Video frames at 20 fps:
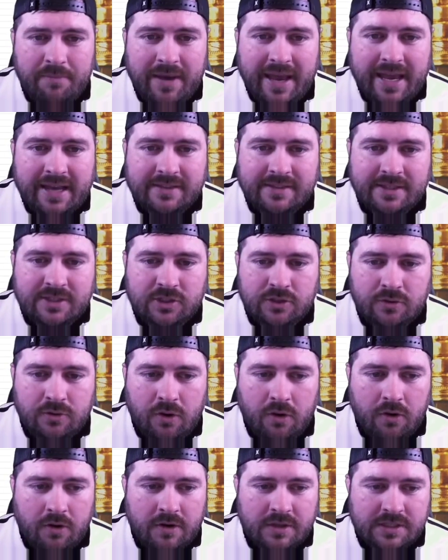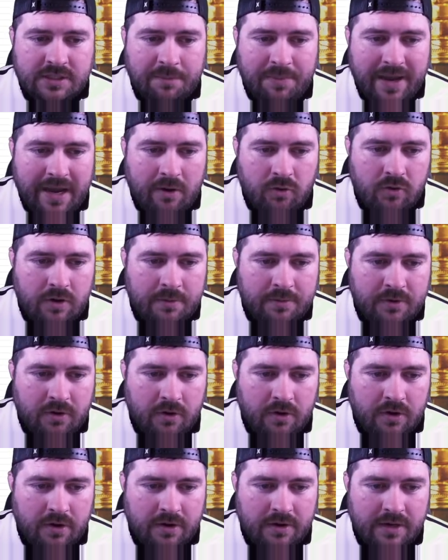back the 2 cards, the power up
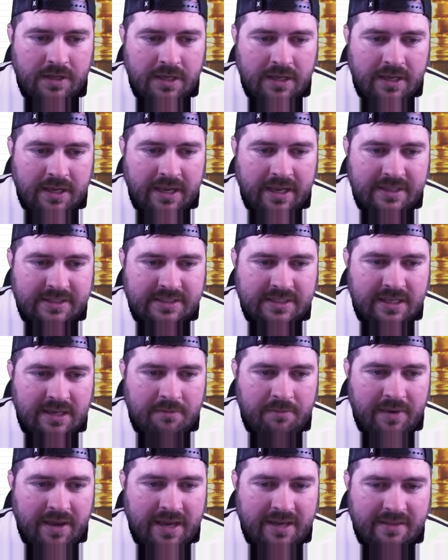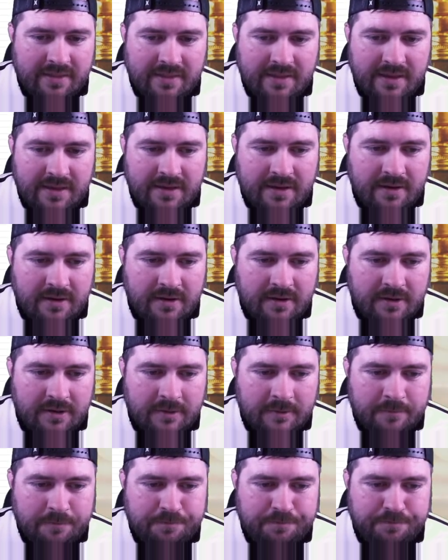card, and to get back the
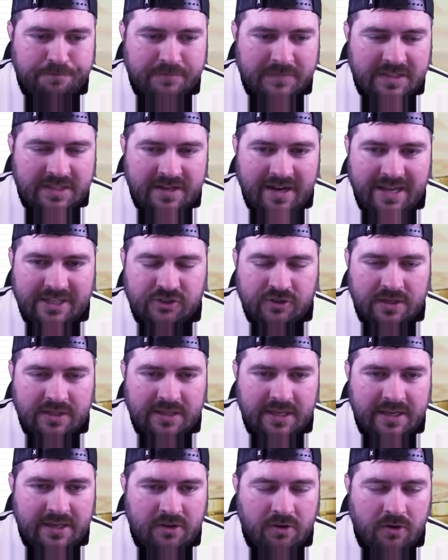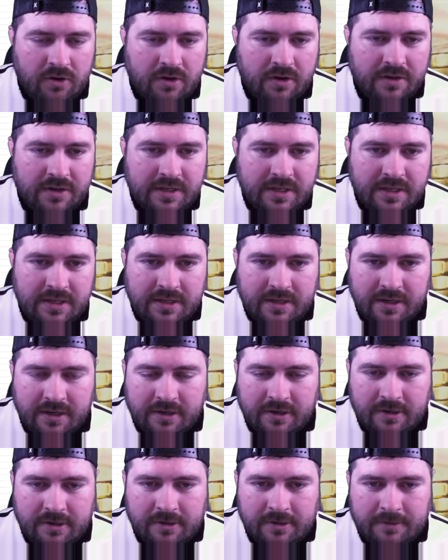Night Train Lane card,
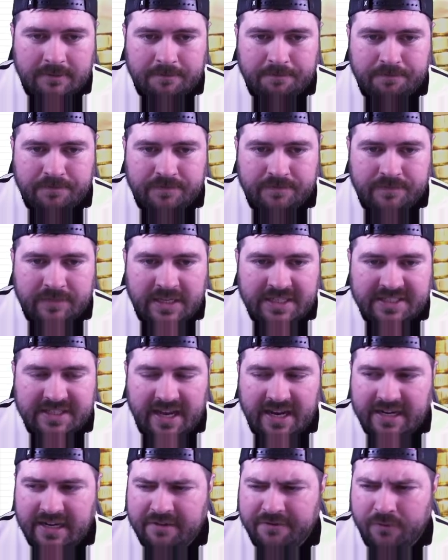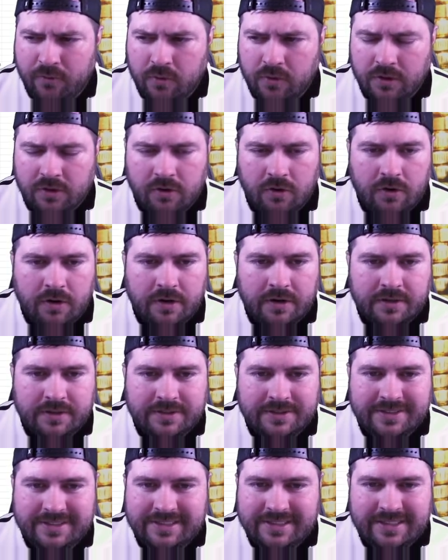his 94 card.
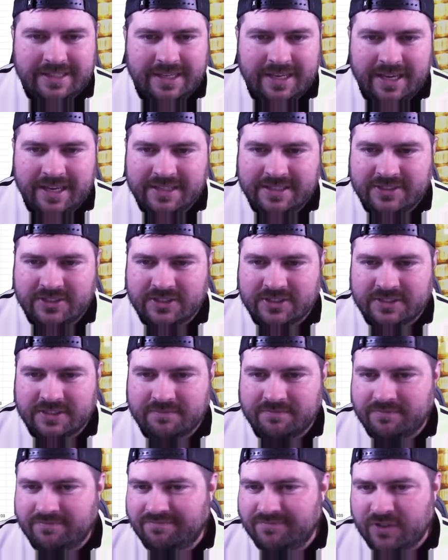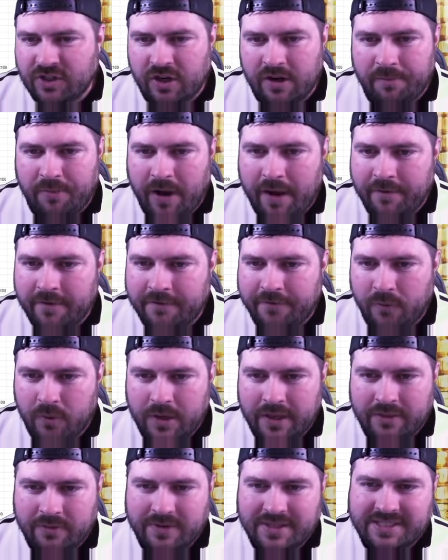It's just, you're gonna profit
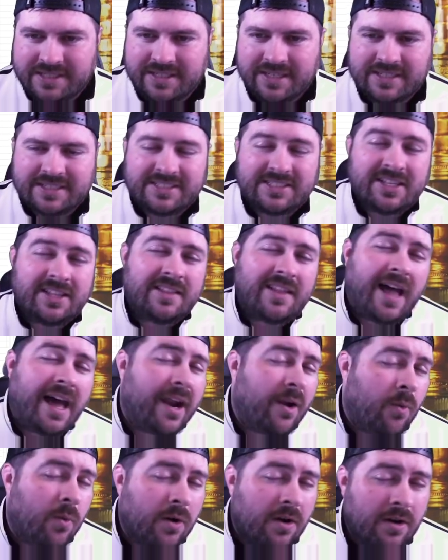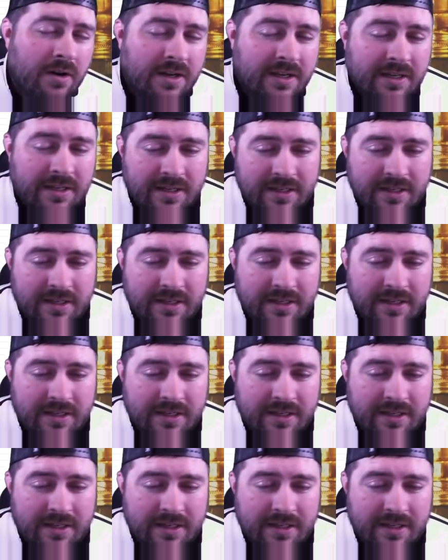43.6. It's a lot of work